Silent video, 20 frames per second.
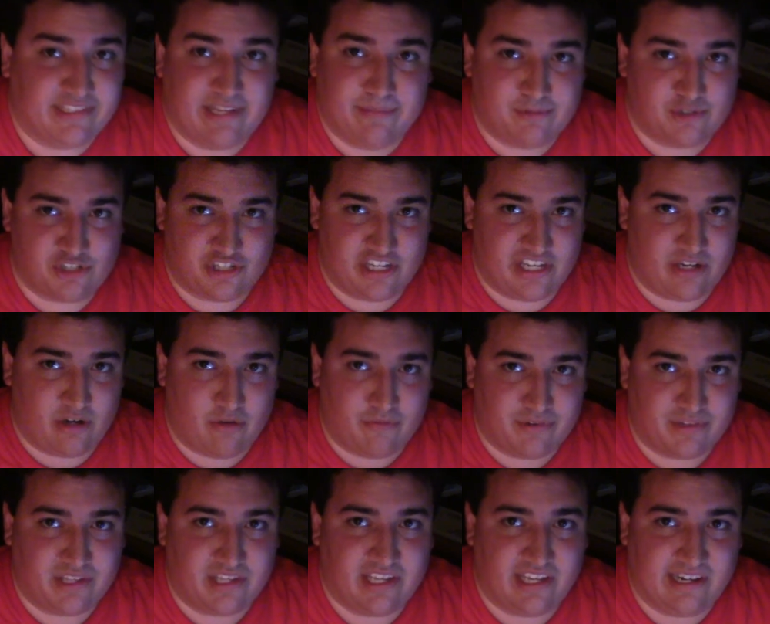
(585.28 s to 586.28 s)
him shit over
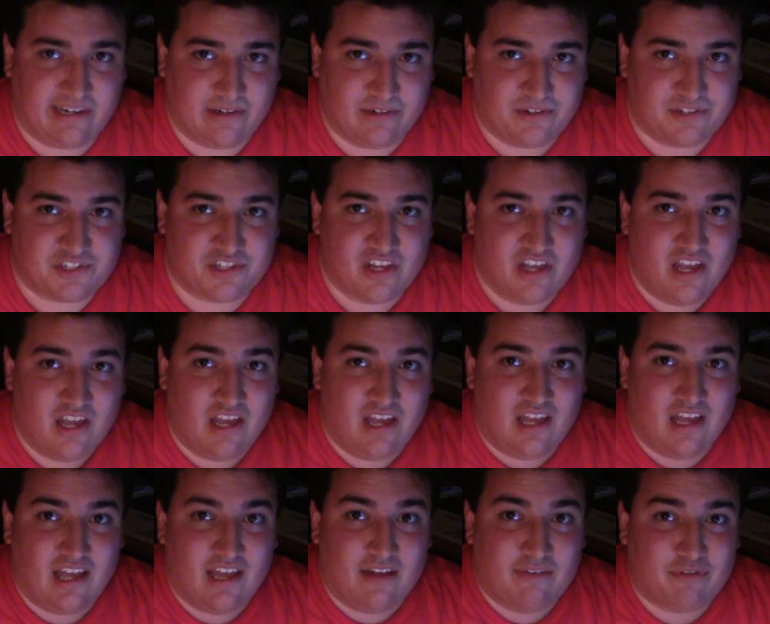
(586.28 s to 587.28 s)
the years
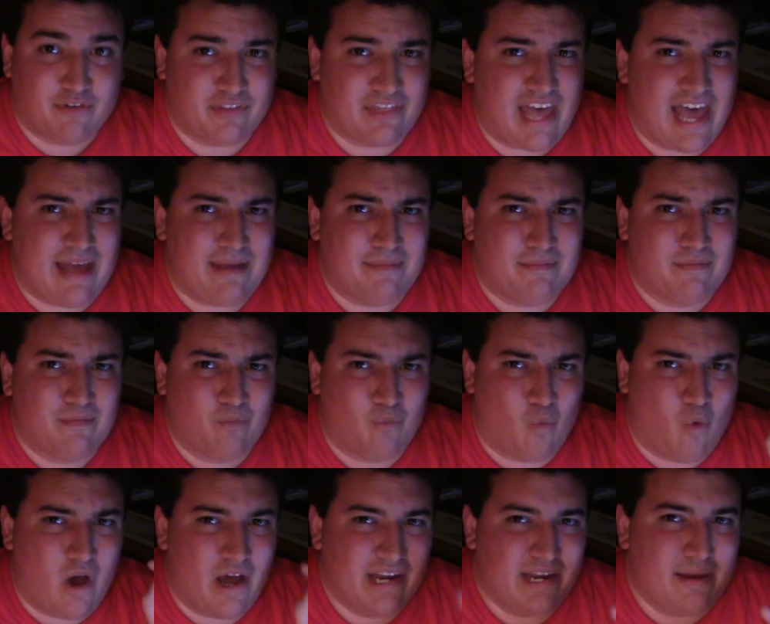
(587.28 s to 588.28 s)
for that
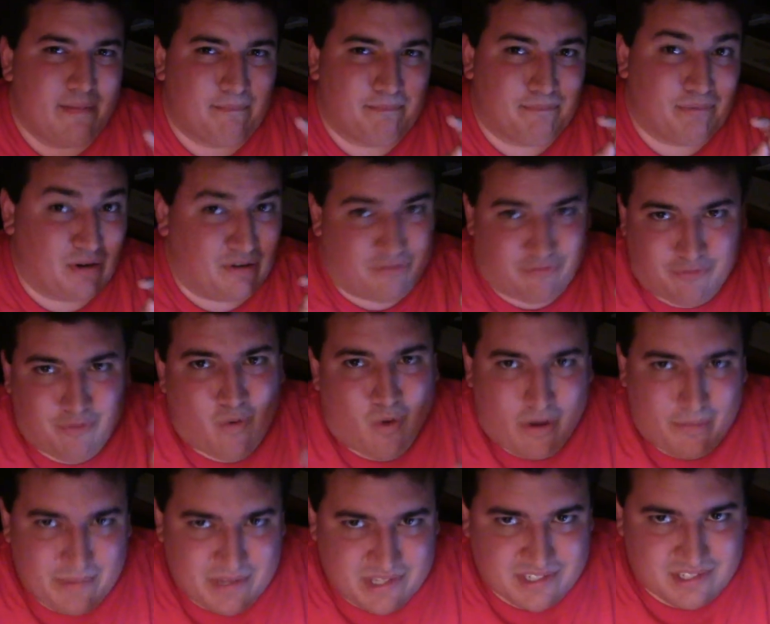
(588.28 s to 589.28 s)
one
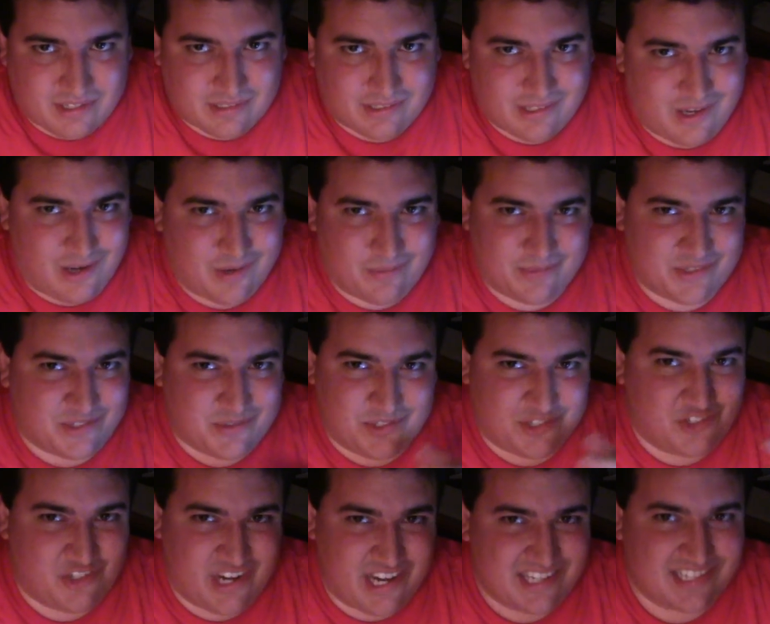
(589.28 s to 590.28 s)
performance alone, which was
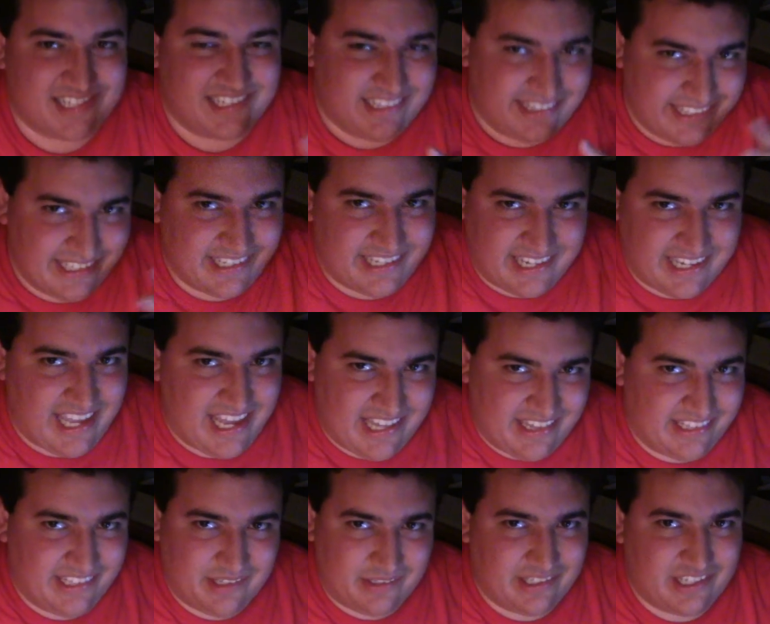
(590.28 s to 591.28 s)
just,
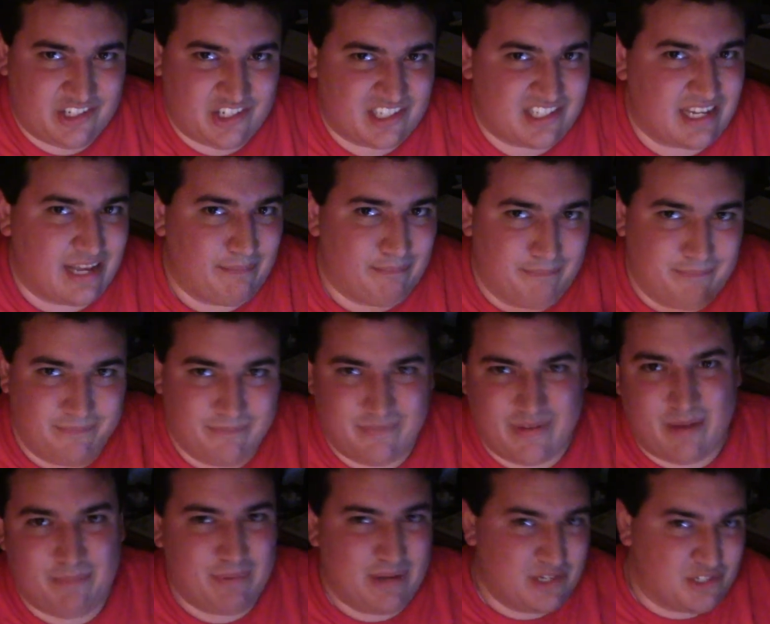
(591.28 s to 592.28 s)
literally just a
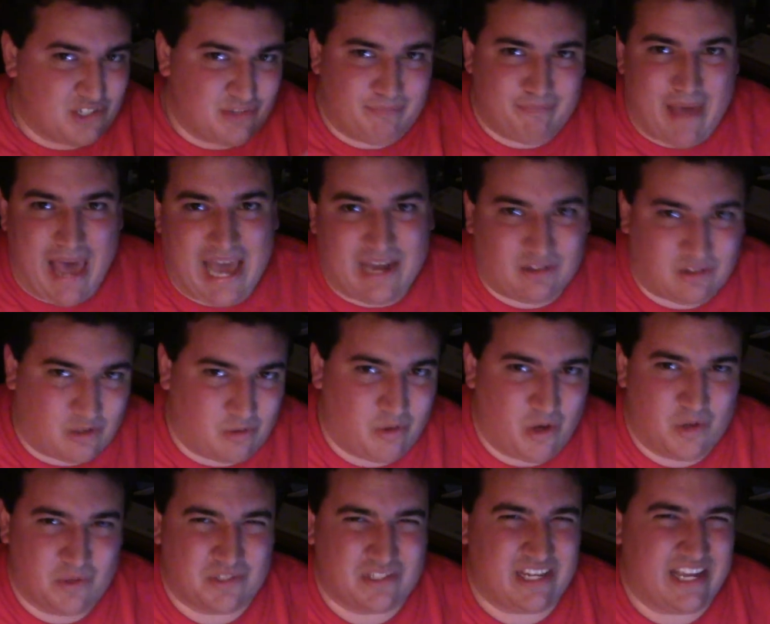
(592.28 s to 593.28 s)
bunch of battle
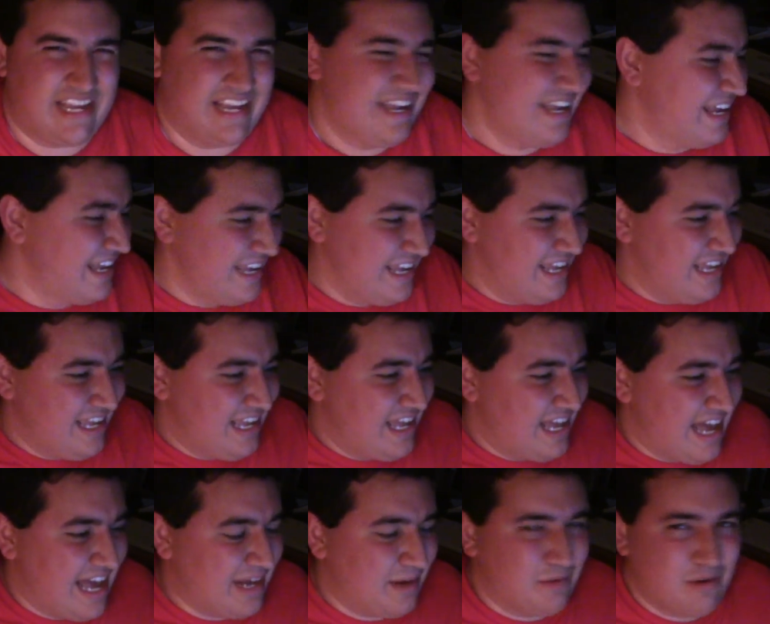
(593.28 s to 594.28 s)
quotes. I
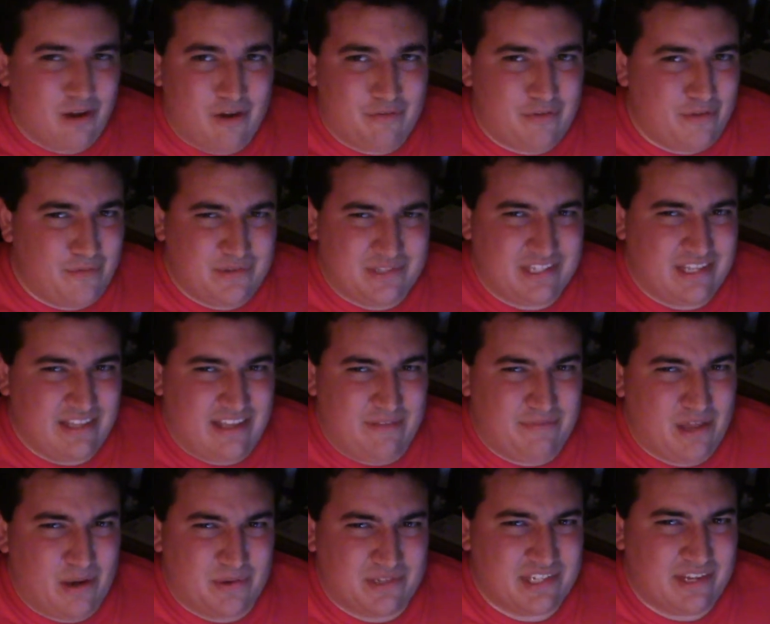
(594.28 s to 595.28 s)
don't know if
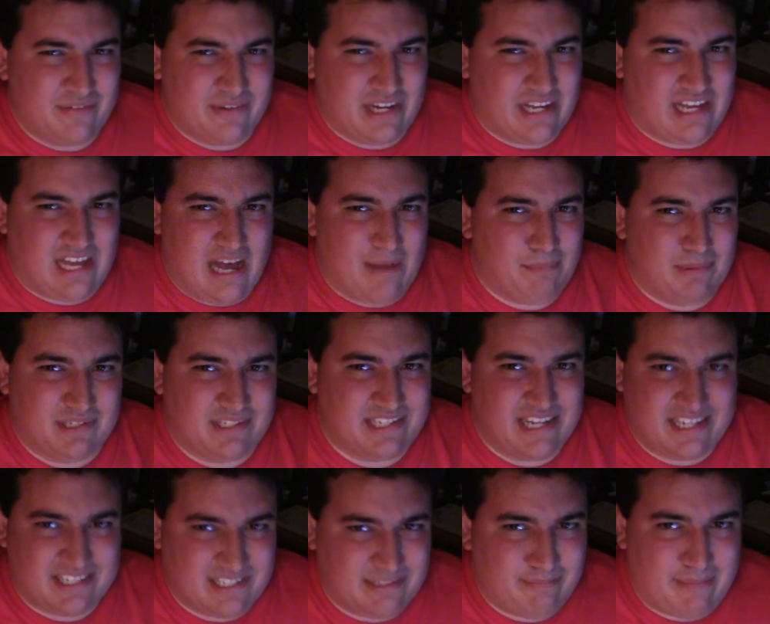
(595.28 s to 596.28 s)
there was even a couple
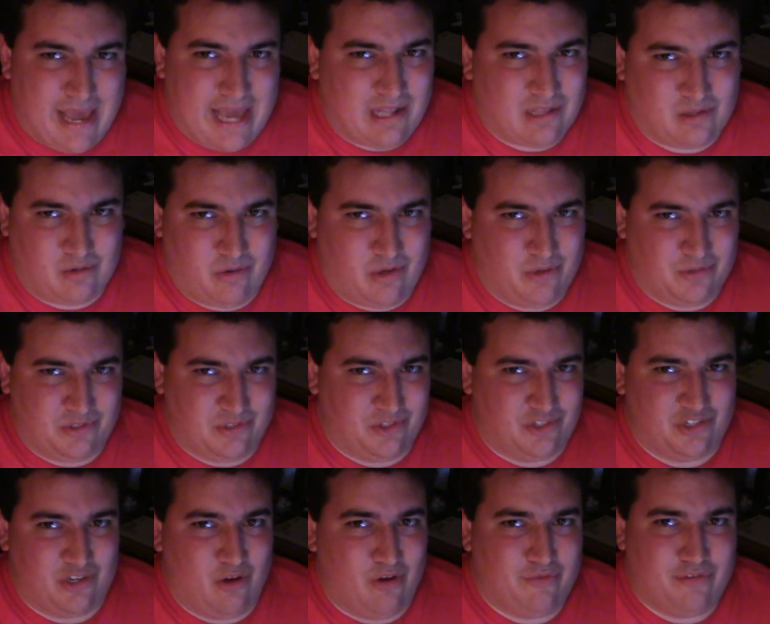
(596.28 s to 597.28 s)
dozen battle quotes or
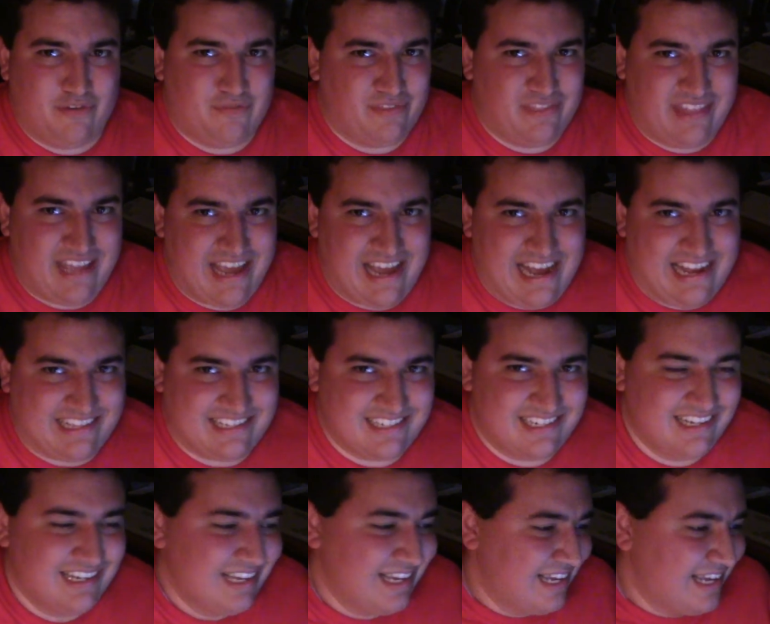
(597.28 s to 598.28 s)
so, if even that.
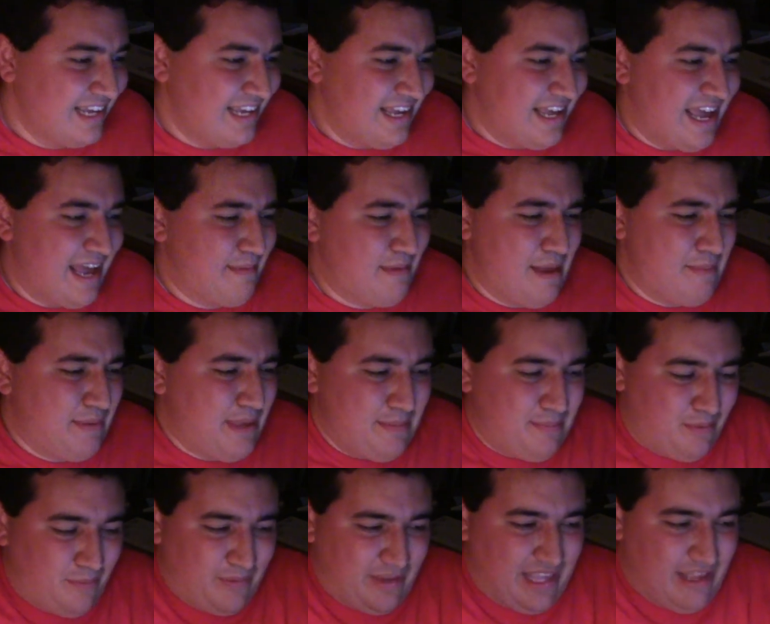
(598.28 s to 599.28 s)
and
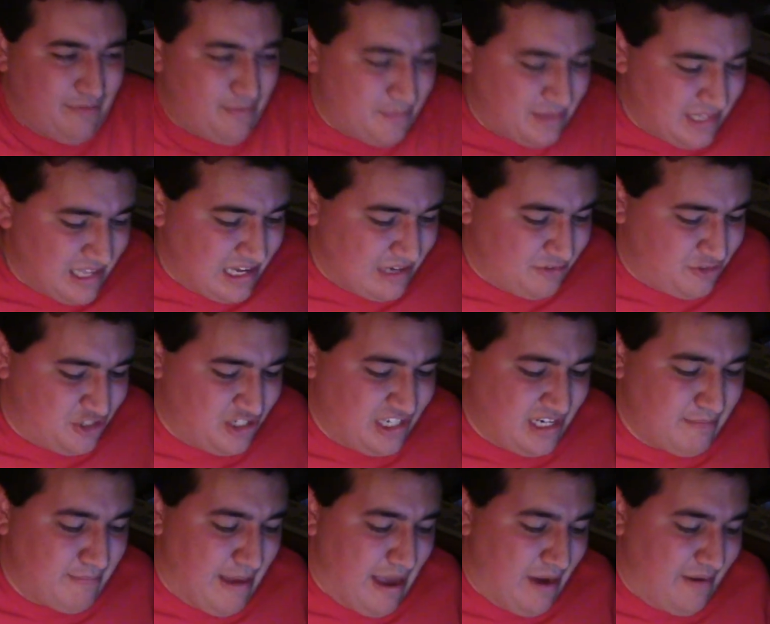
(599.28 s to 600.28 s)
people would give him a lot of shit
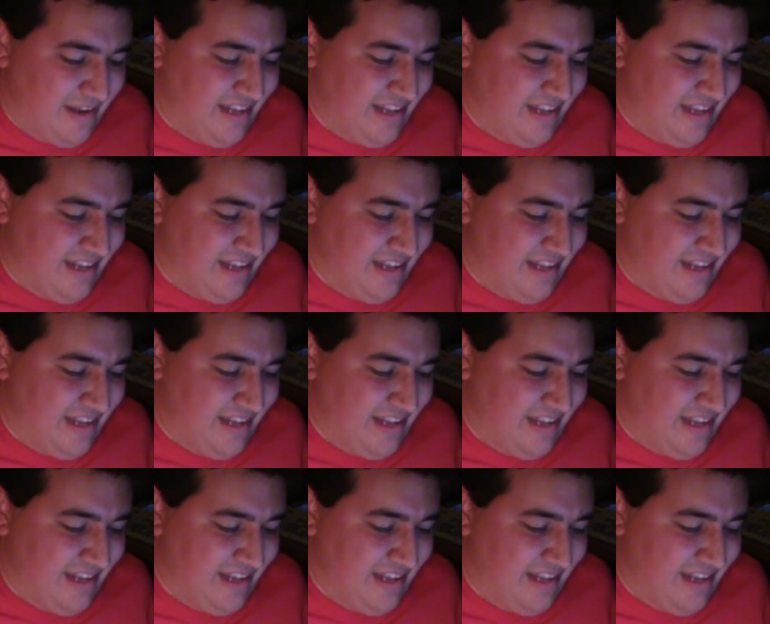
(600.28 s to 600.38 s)
about